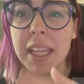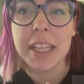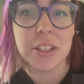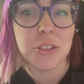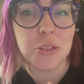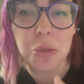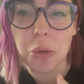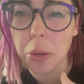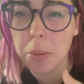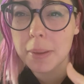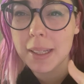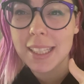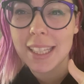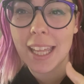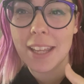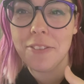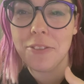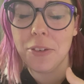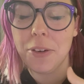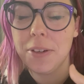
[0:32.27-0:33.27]
control my
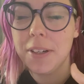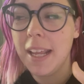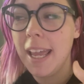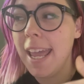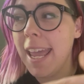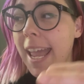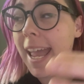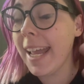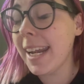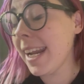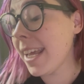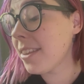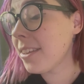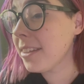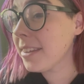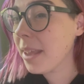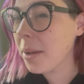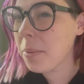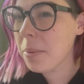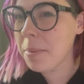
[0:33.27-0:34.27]
life for a day, and I
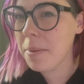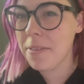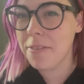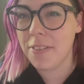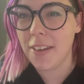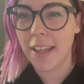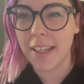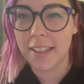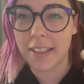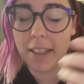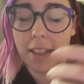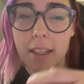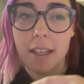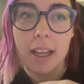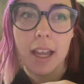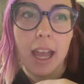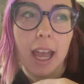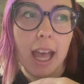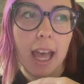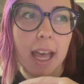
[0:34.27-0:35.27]
thought that would be fun
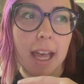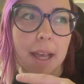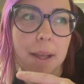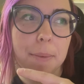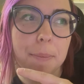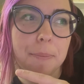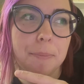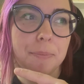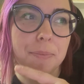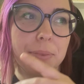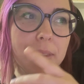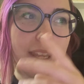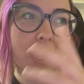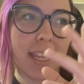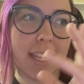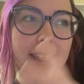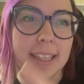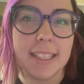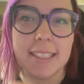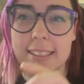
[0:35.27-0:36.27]

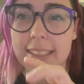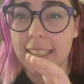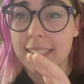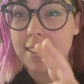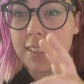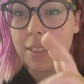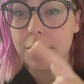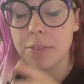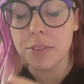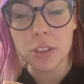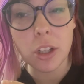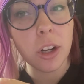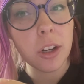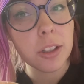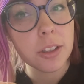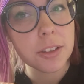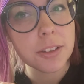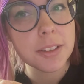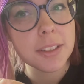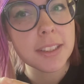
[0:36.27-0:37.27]
in the sense of
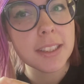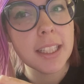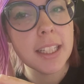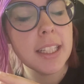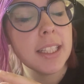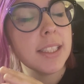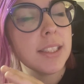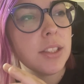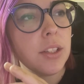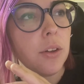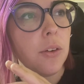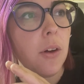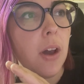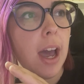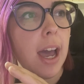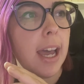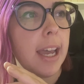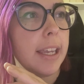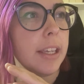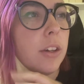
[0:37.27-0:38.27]
dolls. So
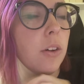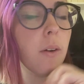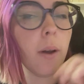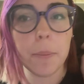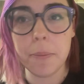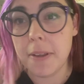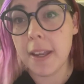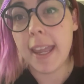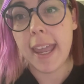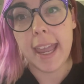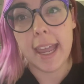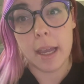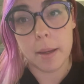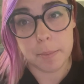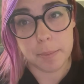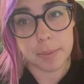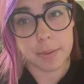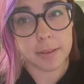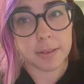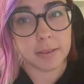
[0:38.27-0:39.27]
I go up to
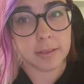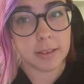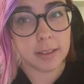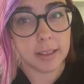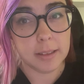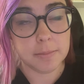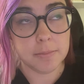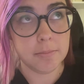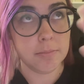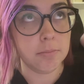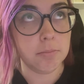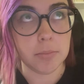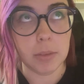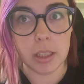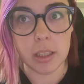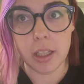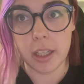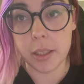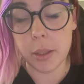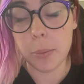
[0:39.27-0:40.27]
camp a
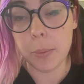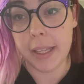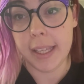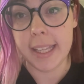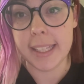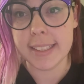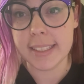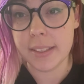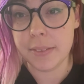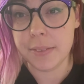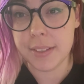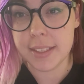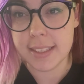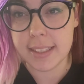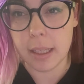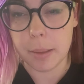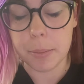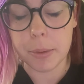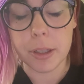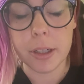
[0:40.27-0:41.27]
lot of weekends of the
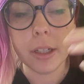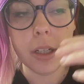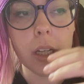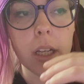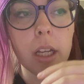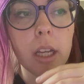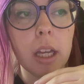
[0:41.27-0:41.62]
summer,